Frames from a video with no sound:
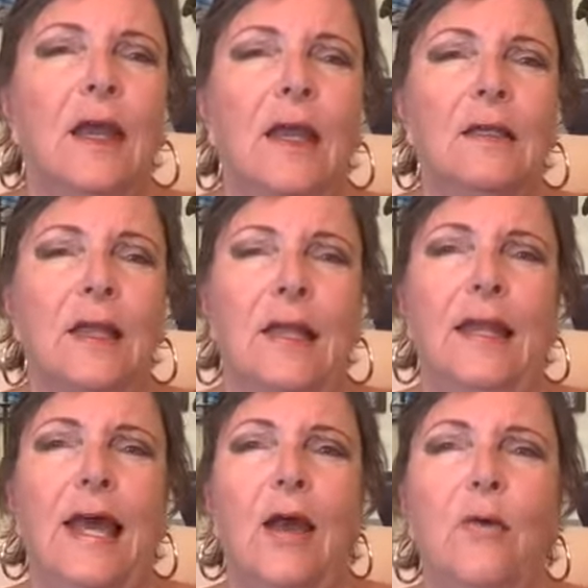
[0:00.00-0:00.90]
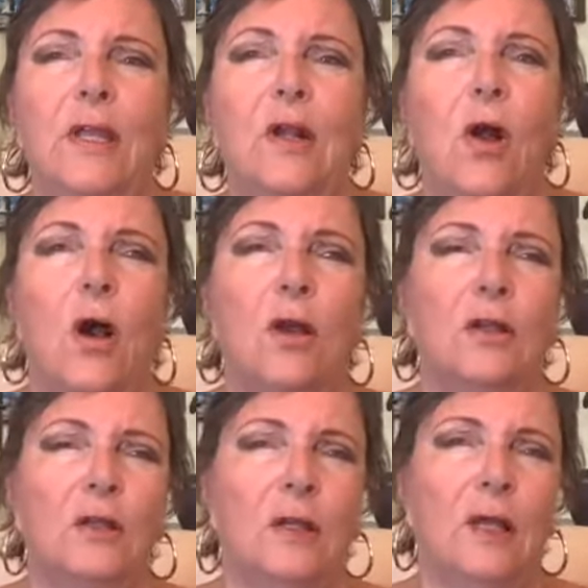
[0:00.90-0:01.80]
and allowing
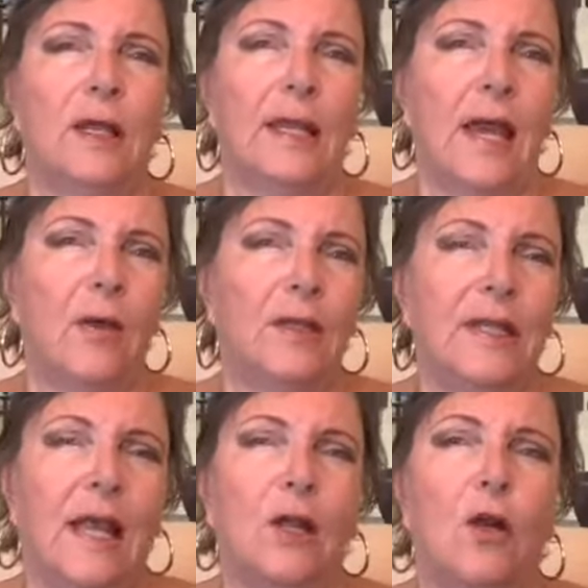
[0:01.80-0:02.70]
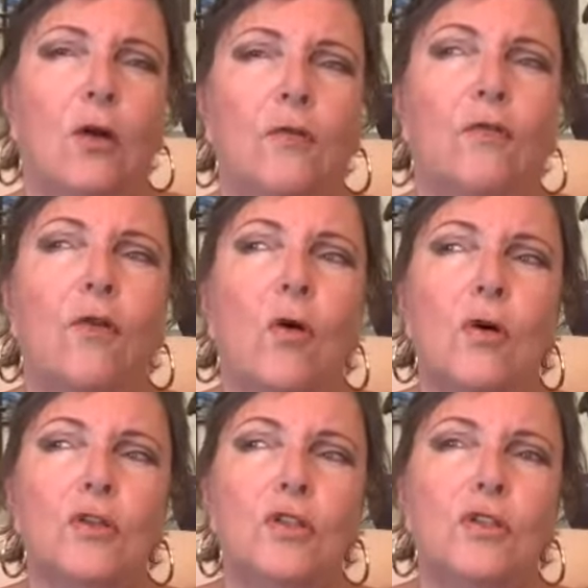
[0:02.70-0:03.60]
that God
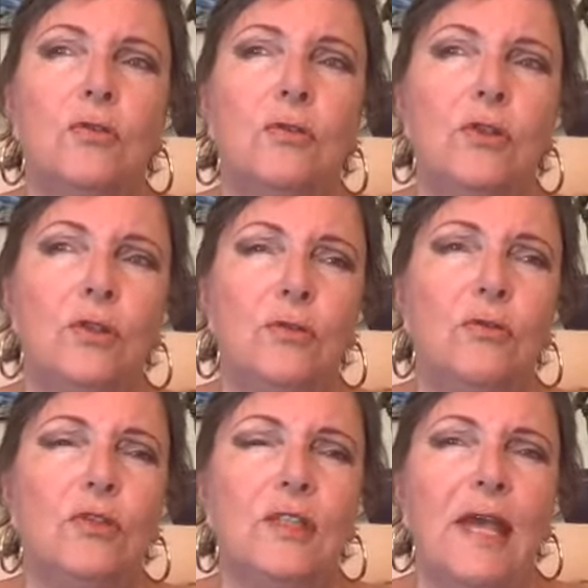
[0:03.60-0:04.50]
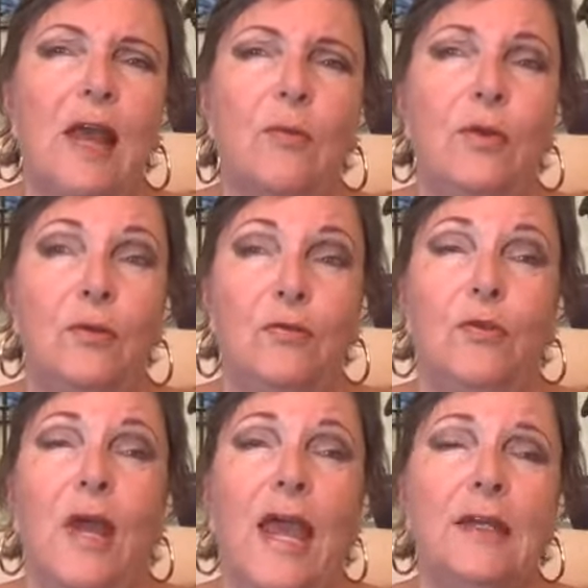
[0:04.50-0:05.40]
force to use that
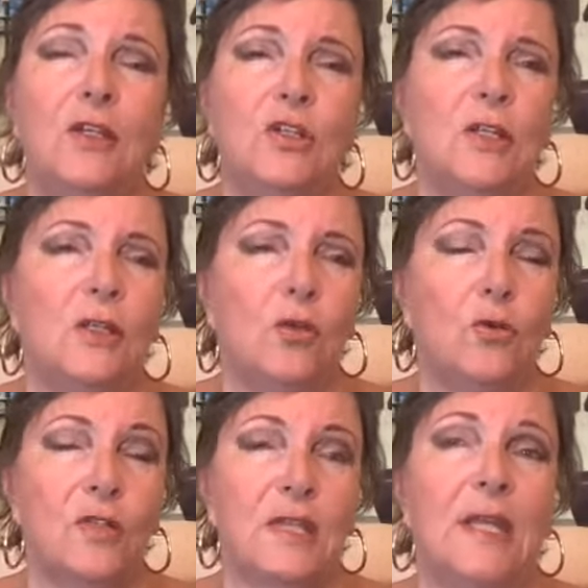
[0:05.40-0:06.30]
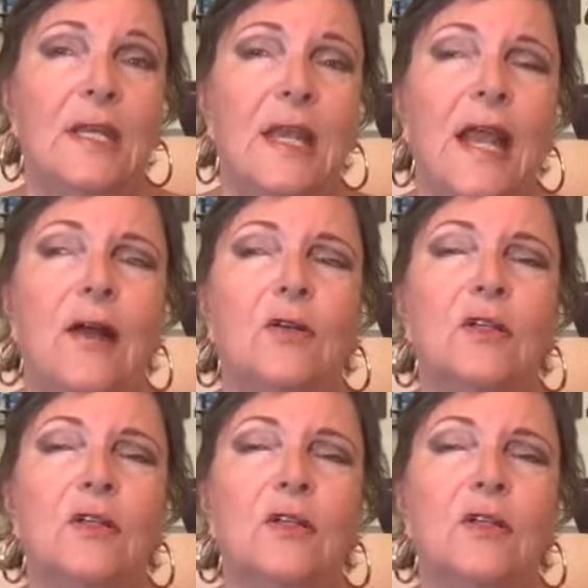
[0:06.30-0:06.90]
beautiful energy that you're sending out